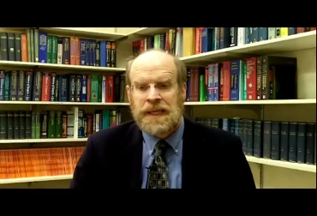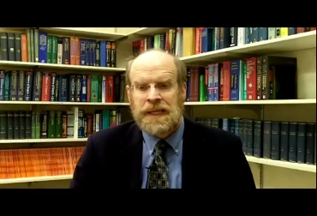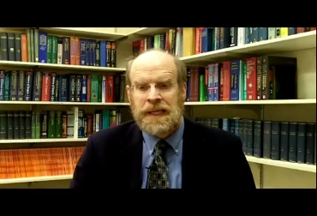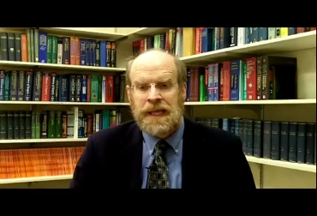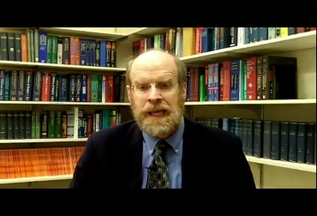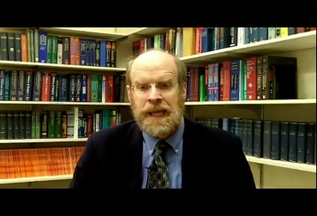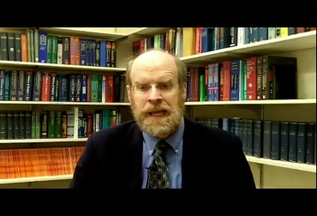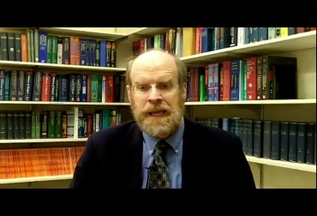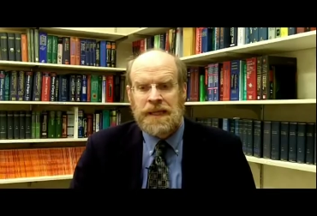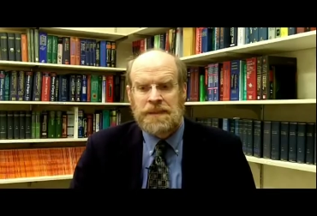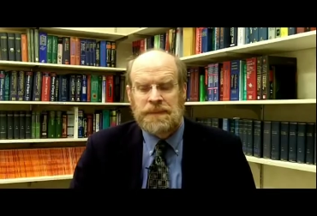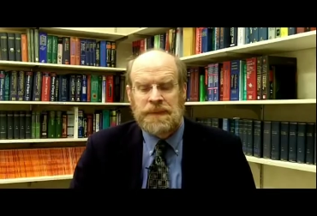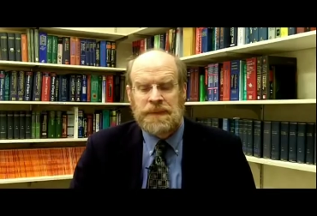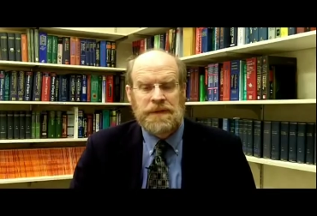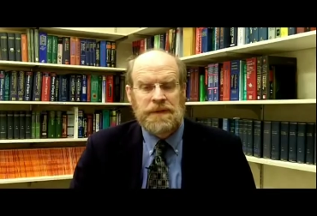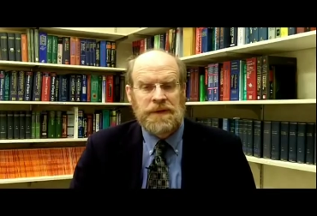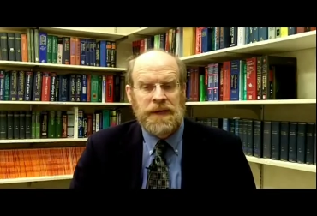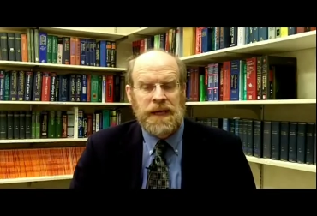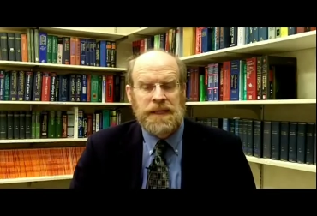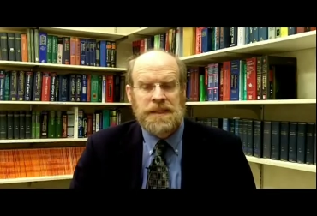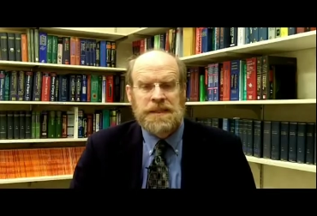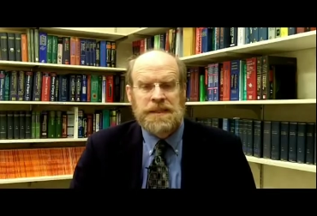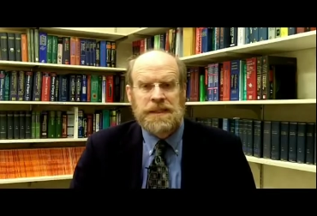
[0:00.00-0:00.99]
can't be
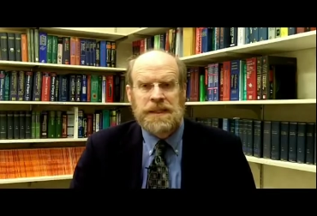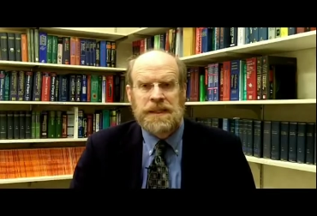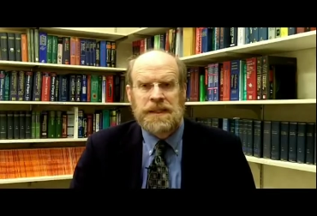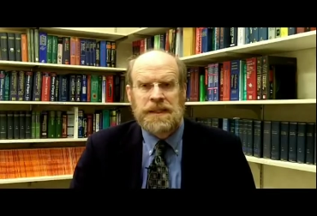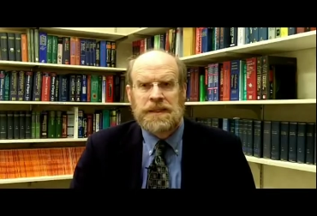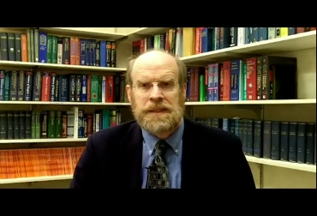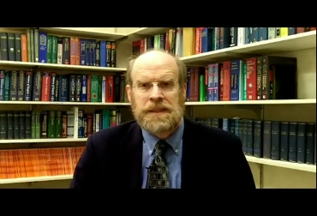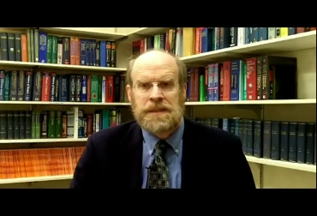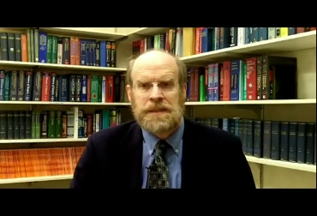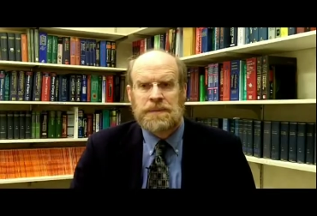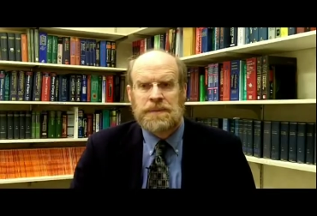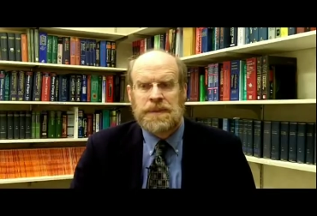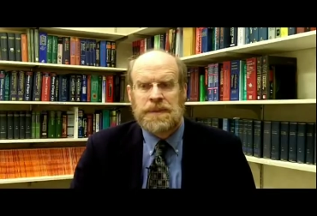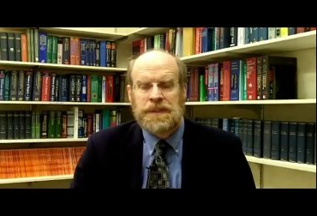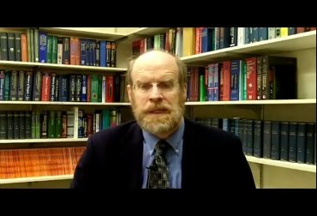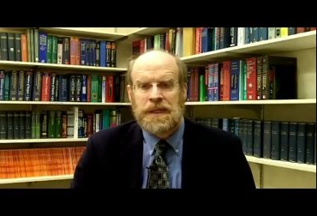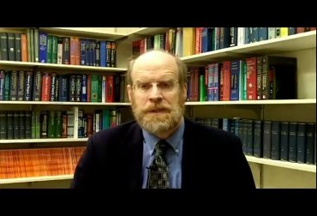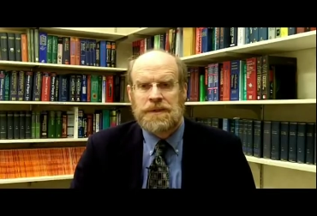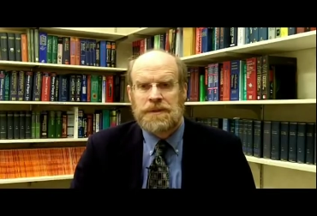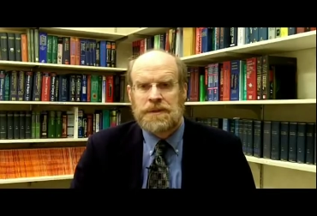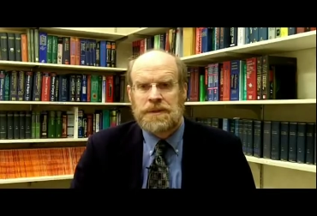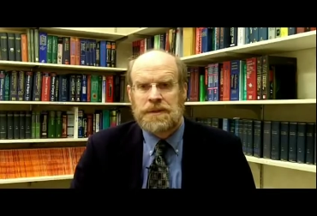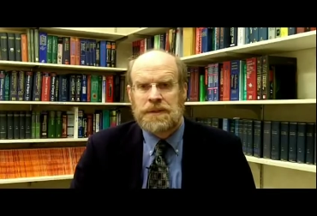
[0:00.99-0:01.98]
translated into
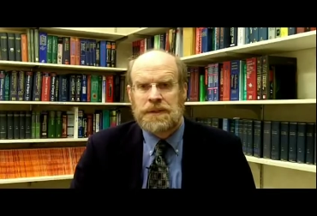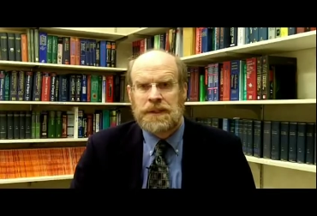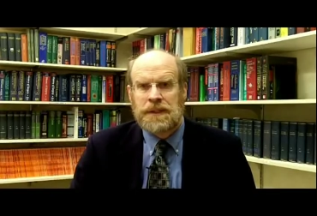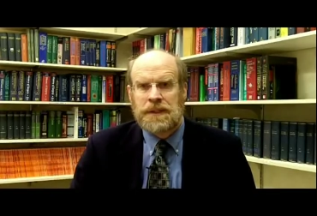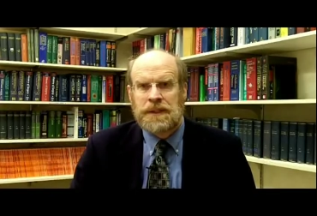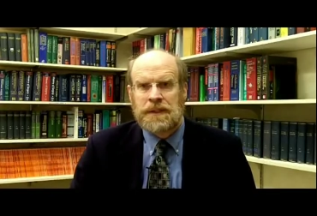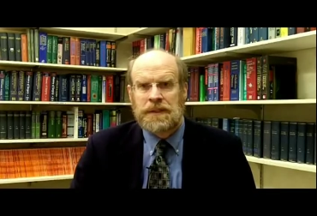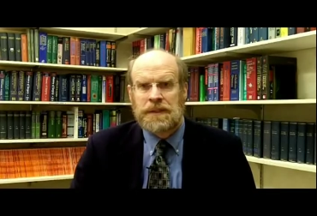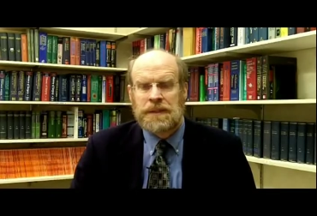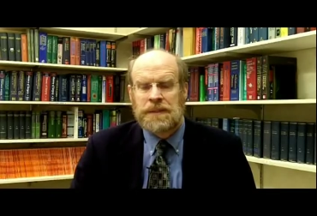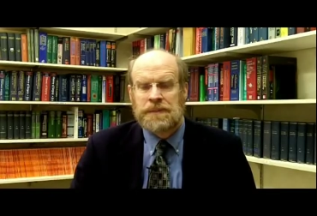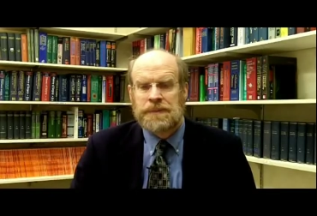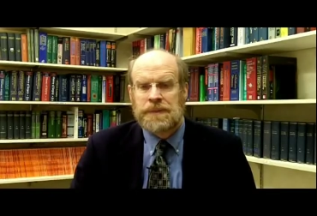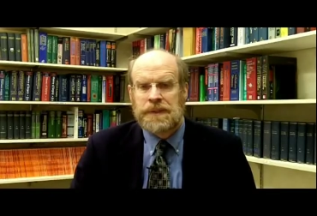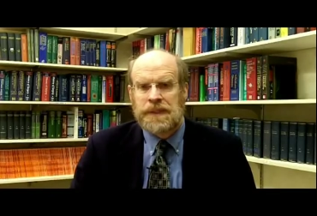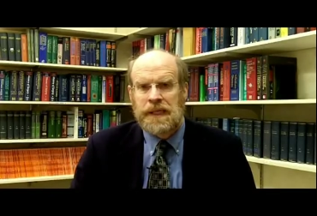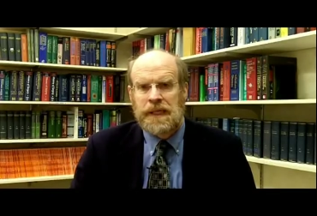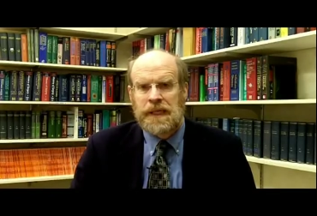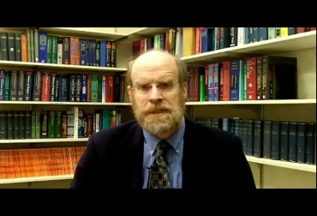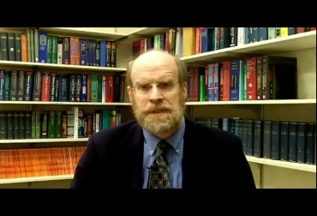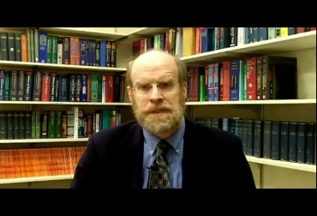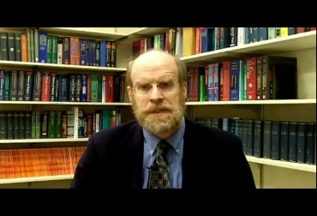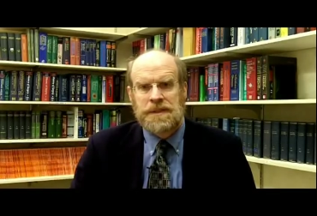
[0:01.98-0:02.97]
potential clinical
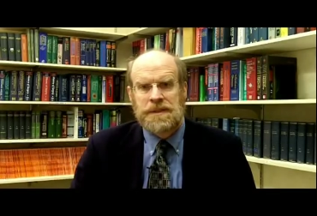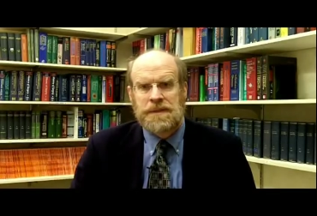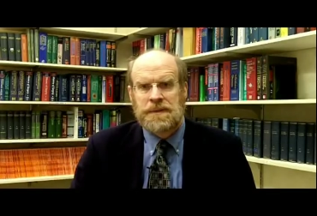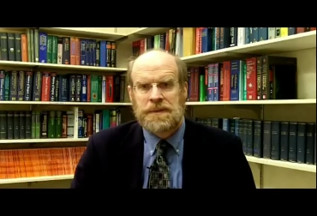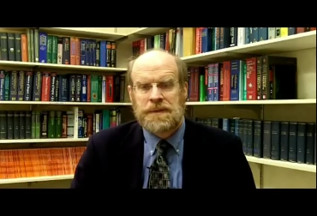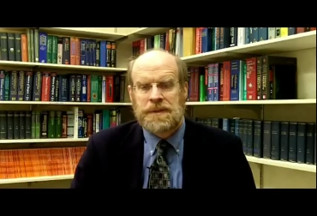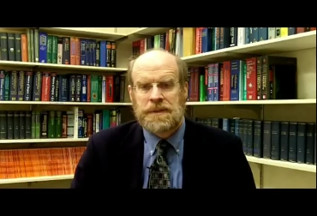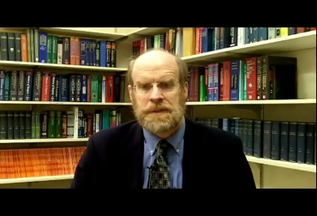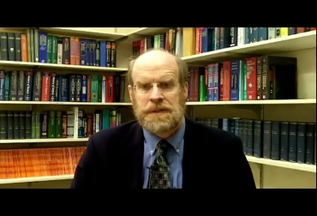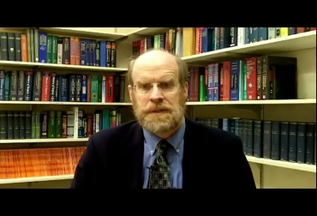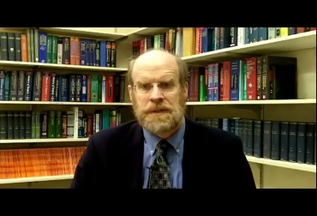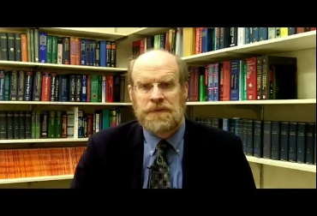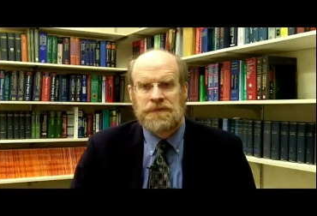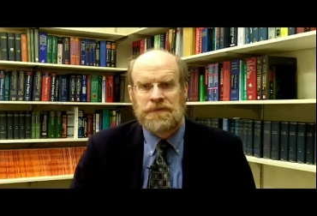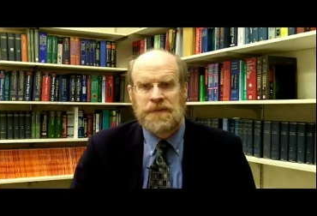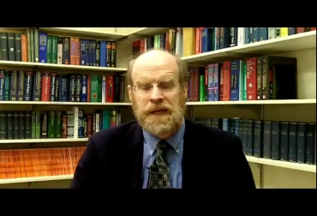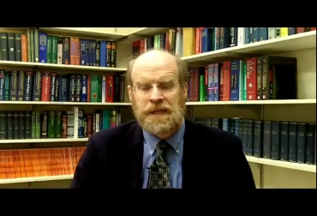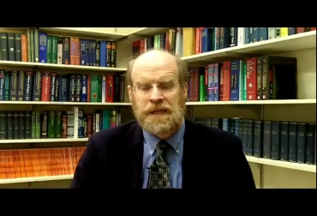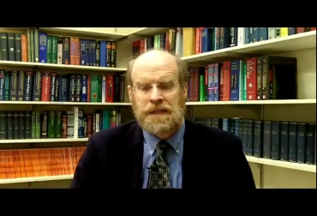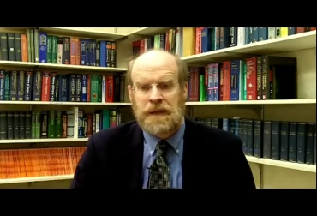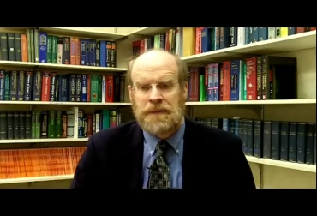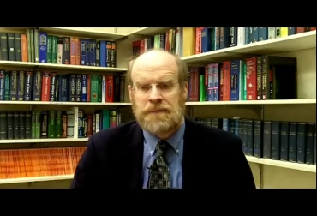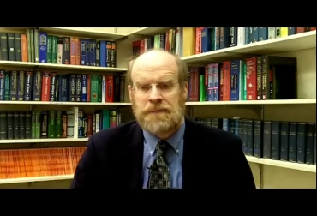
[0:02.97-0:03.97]
implications, which could
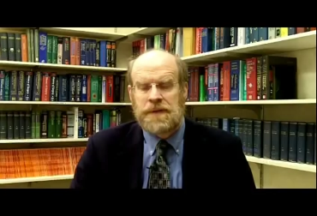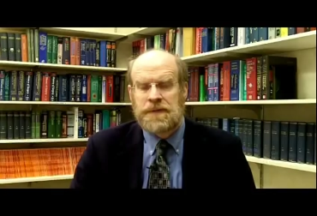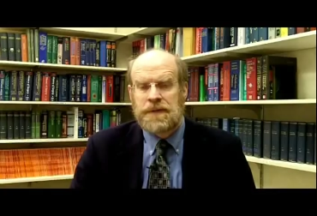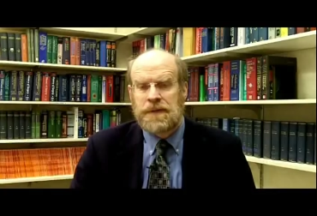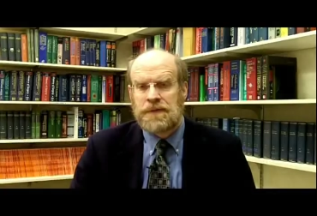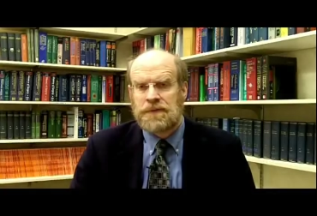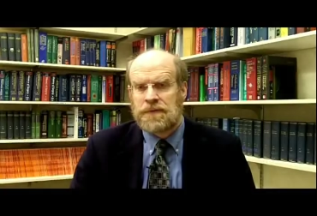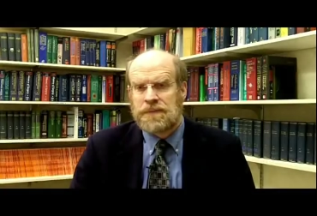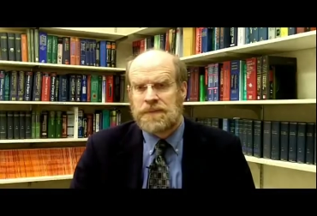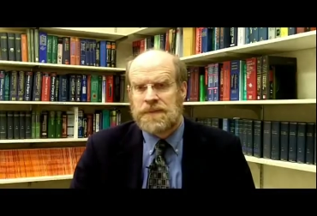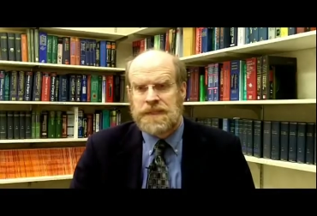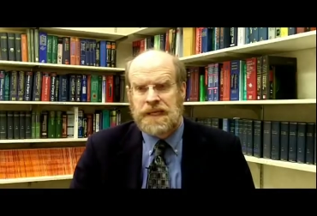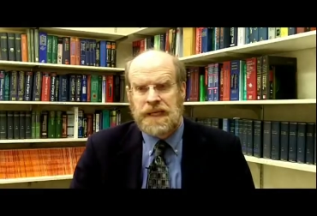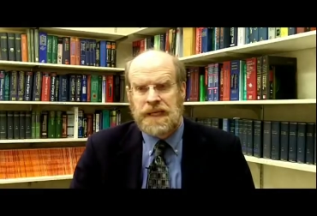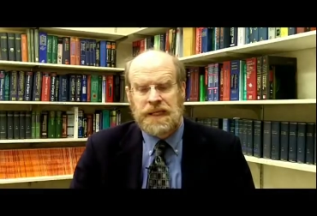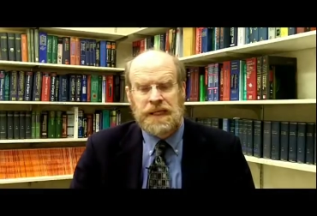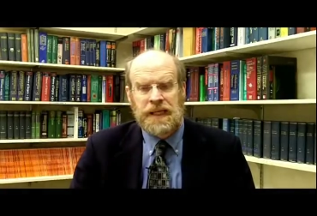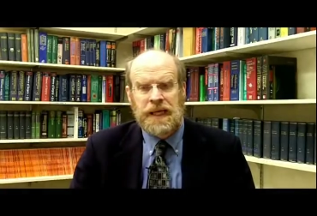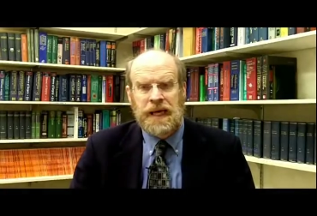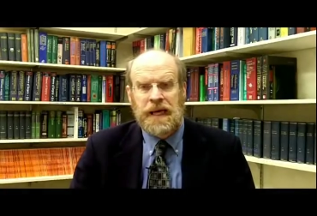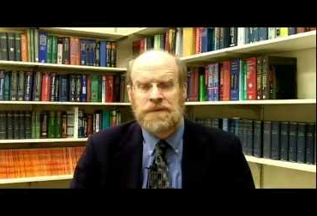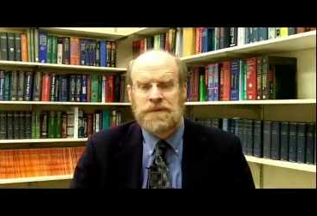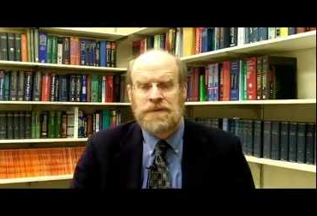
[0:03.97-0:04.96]
affect everything from
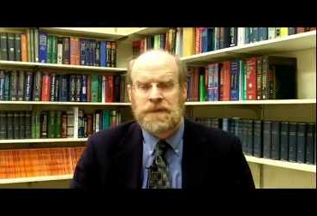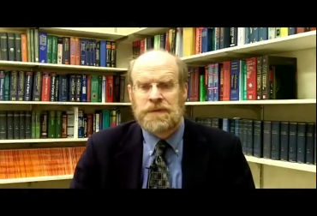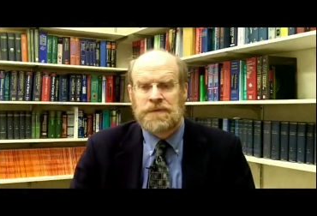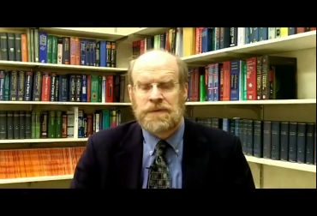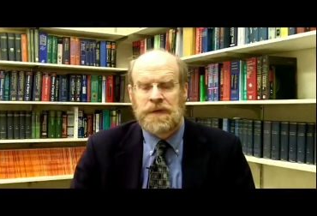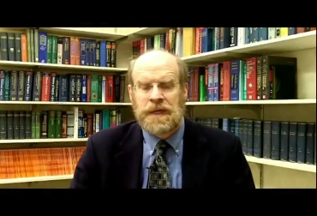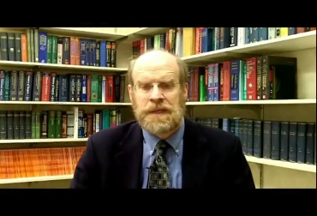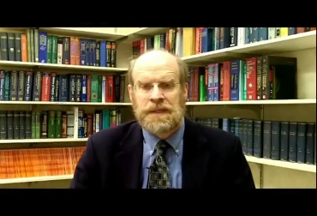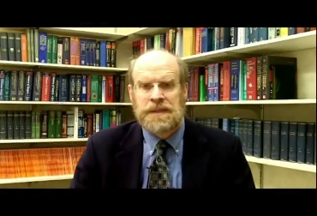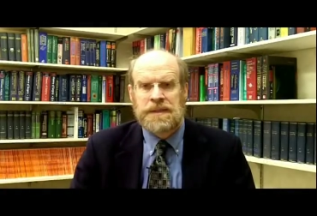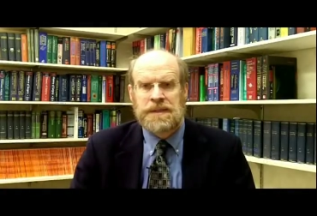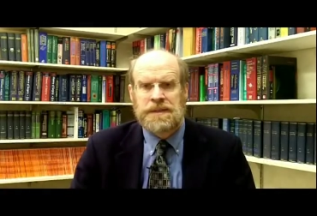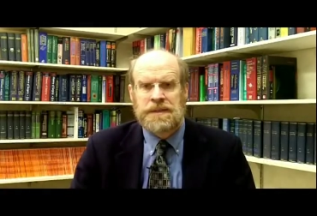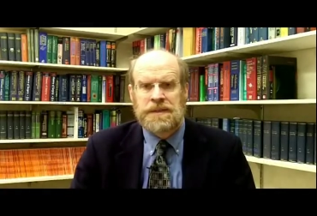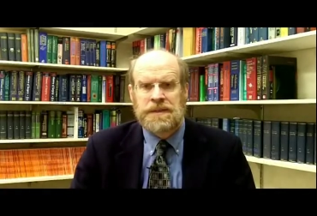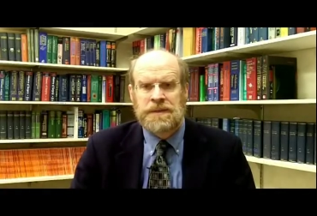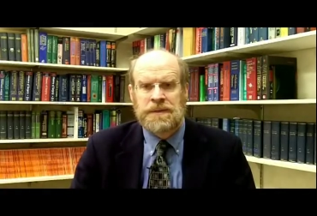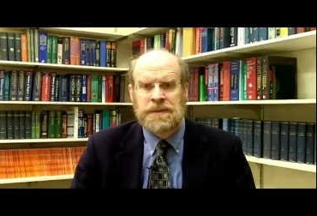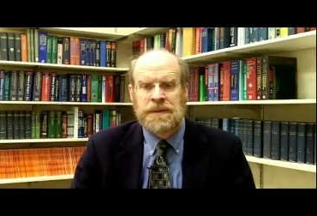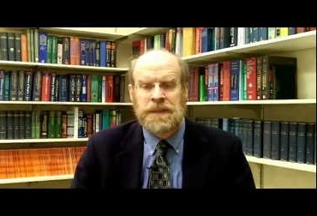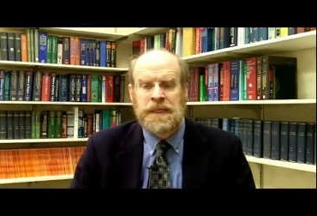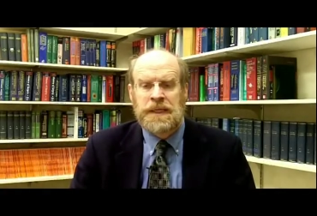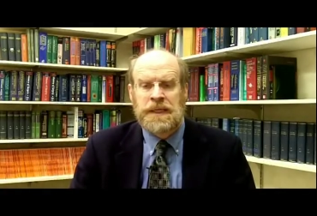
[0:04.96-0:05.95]
psychiatric drugs
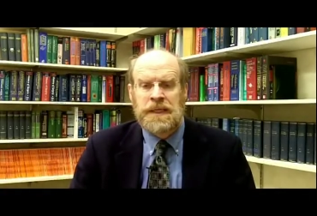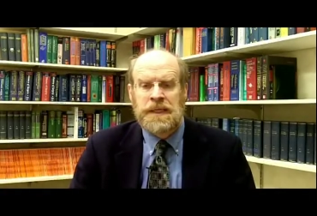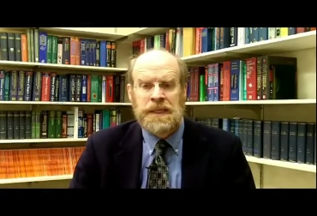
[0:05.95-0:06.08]
to